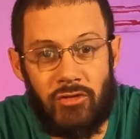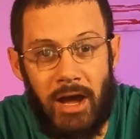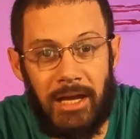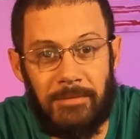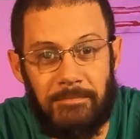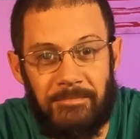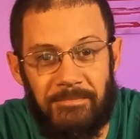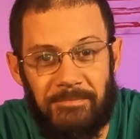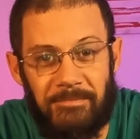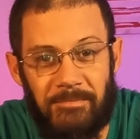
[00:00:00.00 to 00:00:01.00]
dry
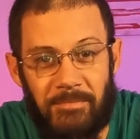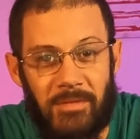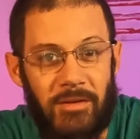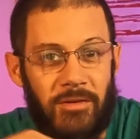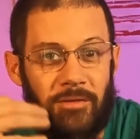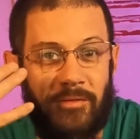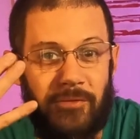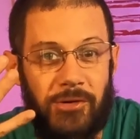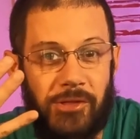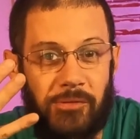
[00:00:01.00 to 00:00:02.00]

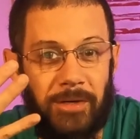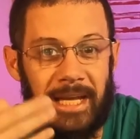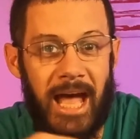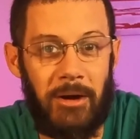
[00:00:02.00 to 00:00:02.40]
for 3